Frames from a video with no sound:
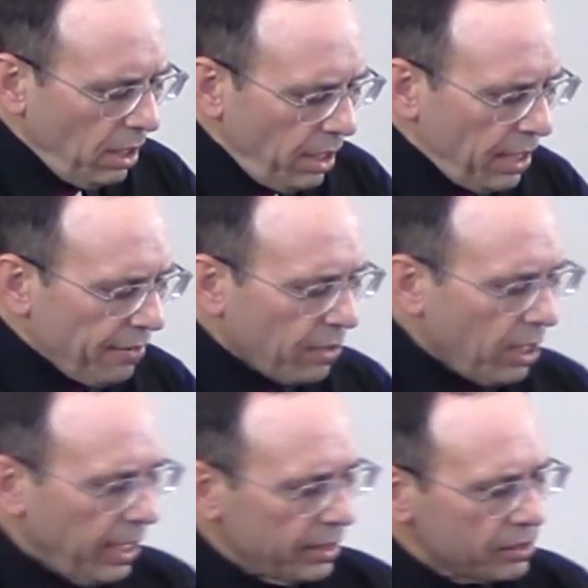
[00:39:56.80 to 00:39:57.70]

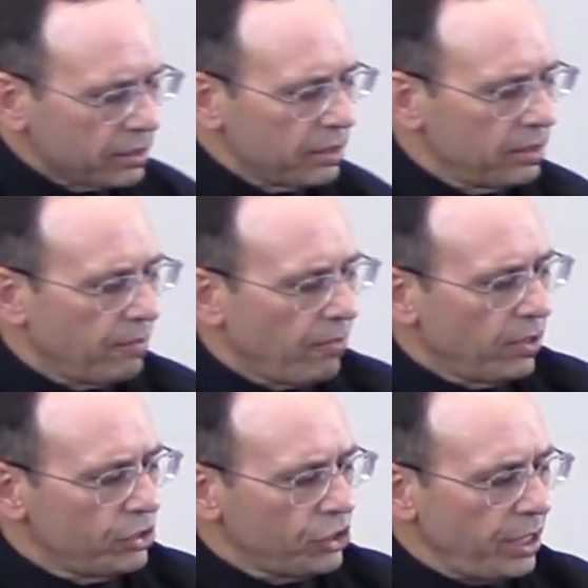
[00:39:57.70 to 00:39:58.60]
Nevertheless,
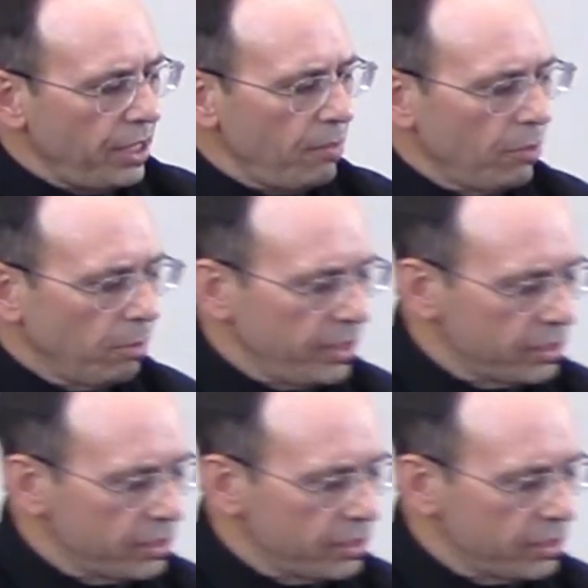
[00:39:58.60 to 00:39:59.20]
she will be